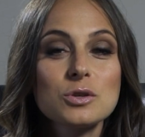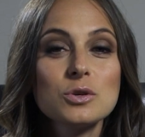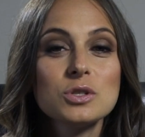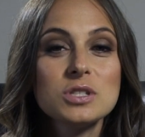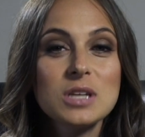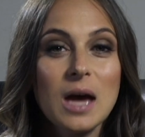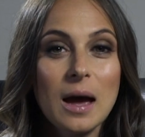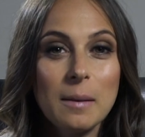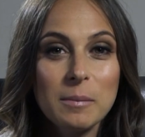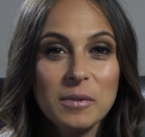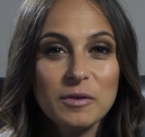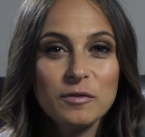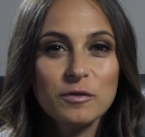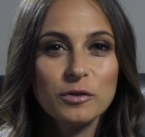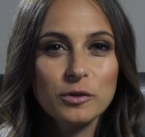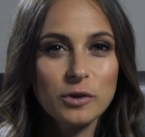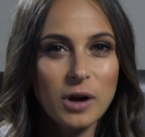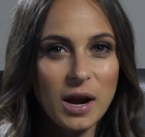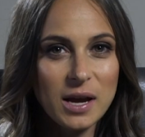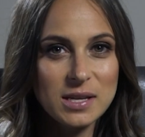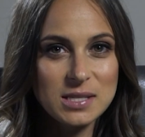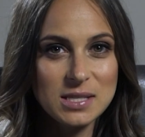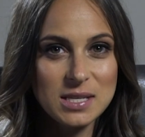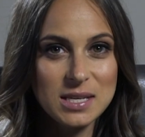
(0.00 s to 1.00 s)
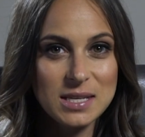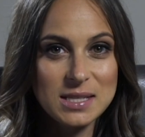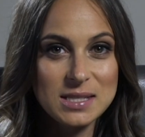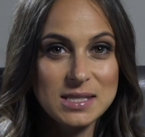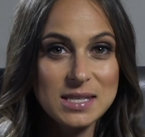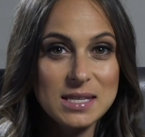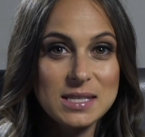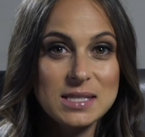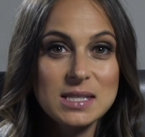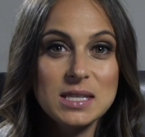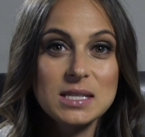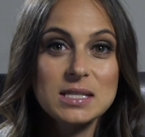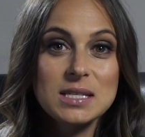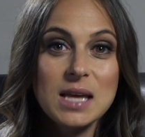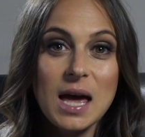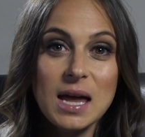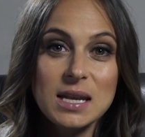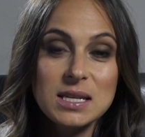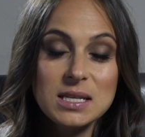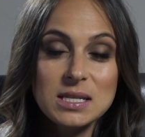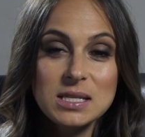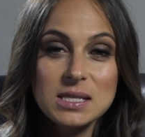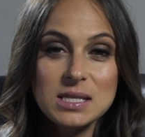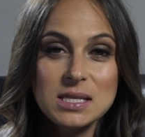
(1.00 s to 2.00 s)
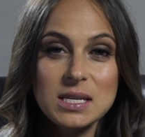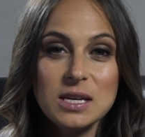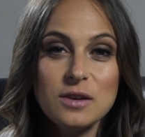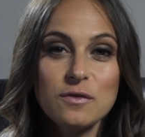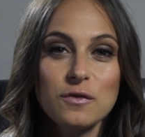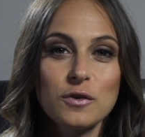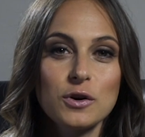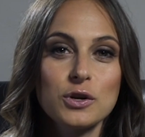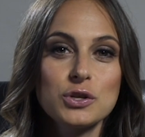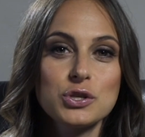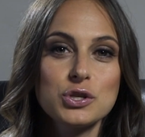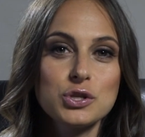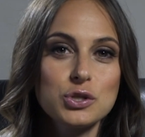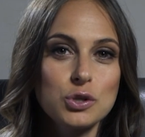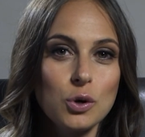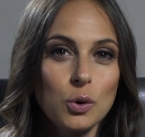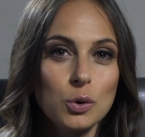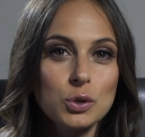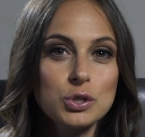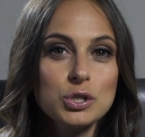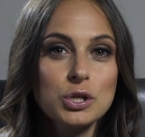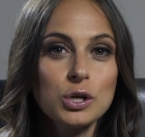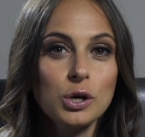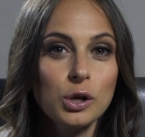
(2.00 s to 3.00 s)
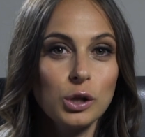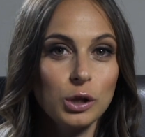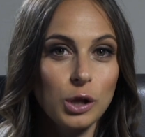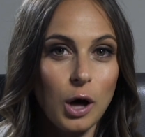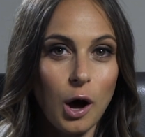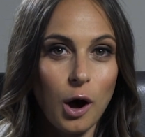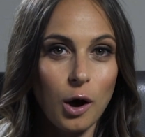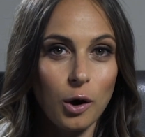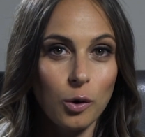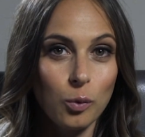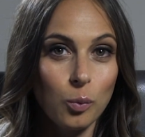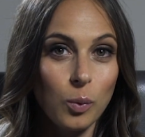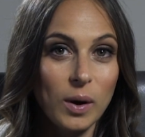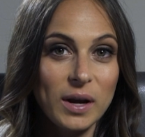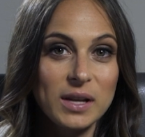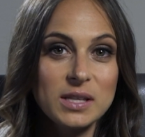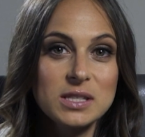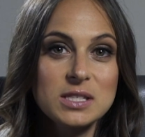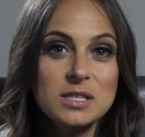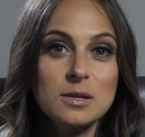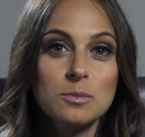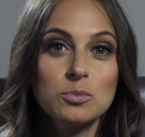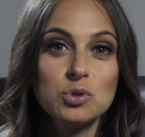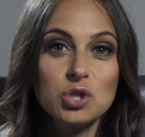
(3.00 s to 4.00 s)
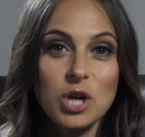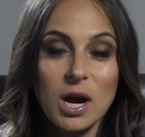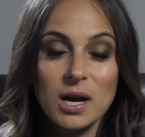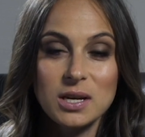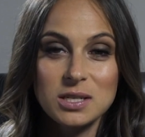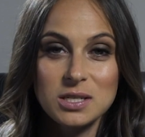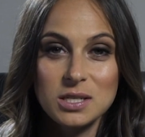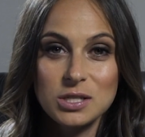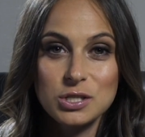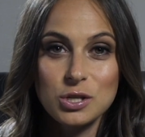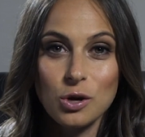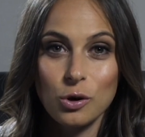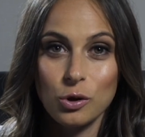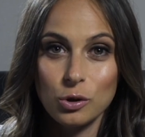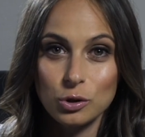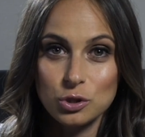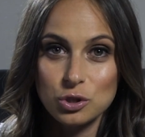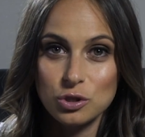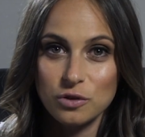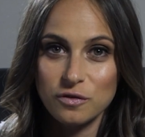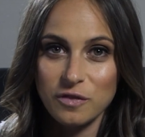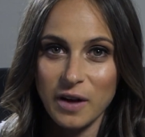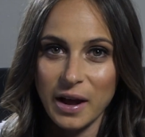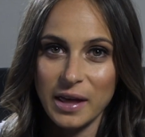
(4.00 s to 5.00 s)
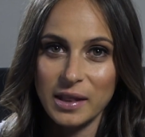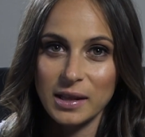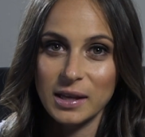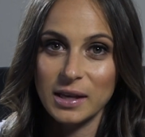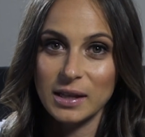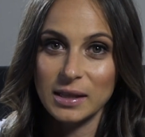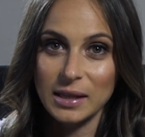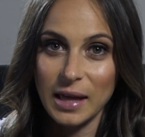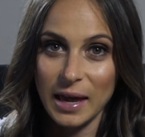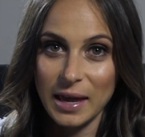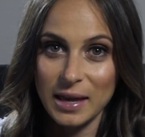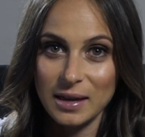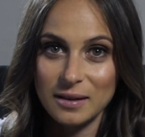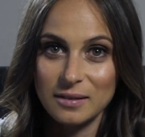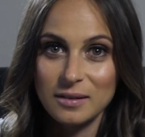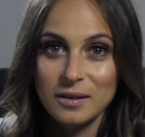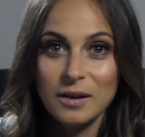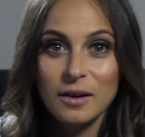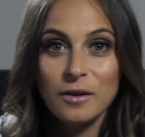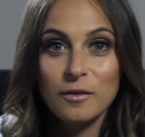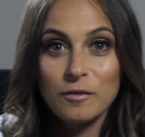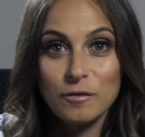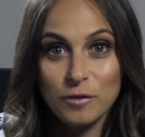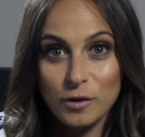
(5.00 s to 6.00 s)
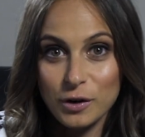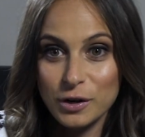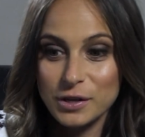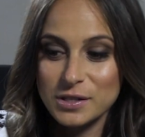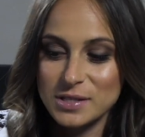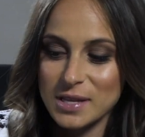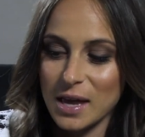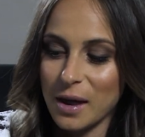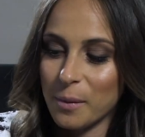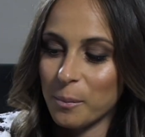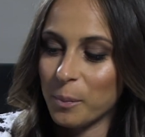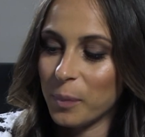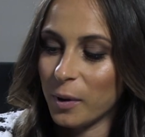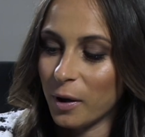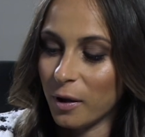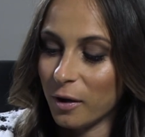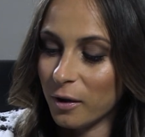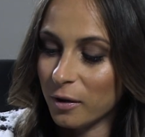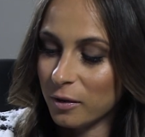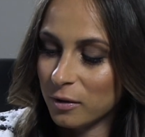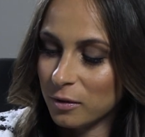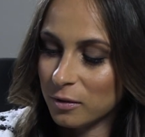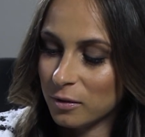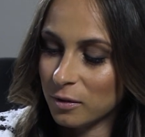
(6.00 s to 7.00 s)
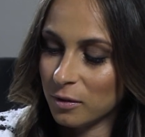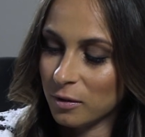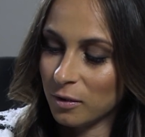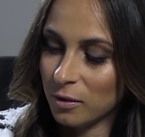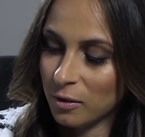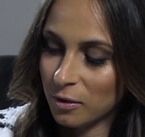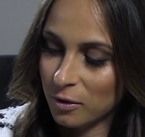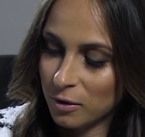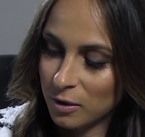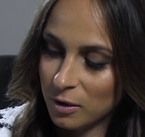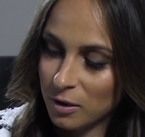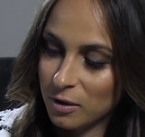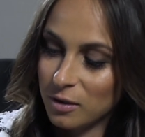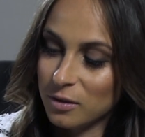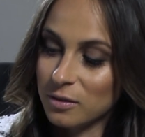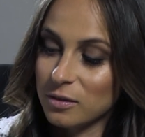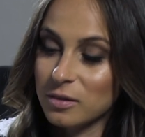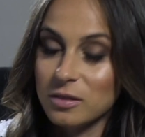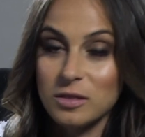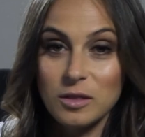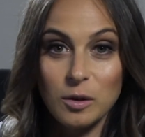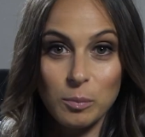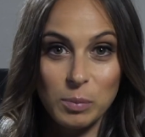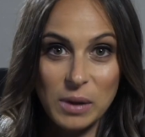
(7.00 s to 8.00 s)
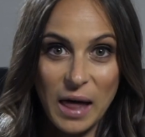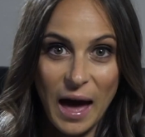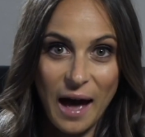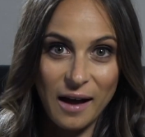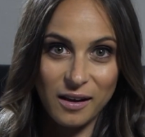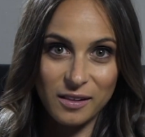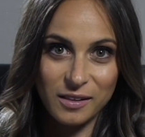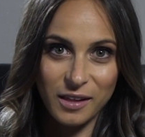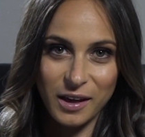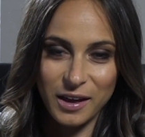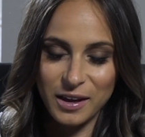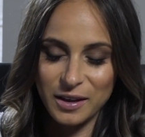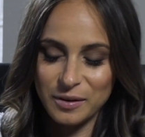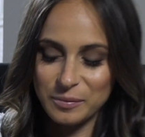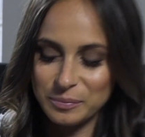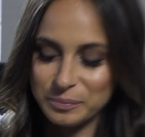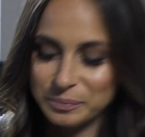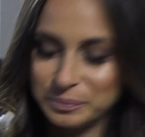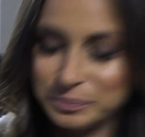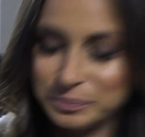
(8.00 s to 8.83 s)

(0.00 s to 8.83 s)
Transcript: So diamond fluorescence is the tendency for a stone to glow when it's subjected to ultraviolet light. For example, the black light.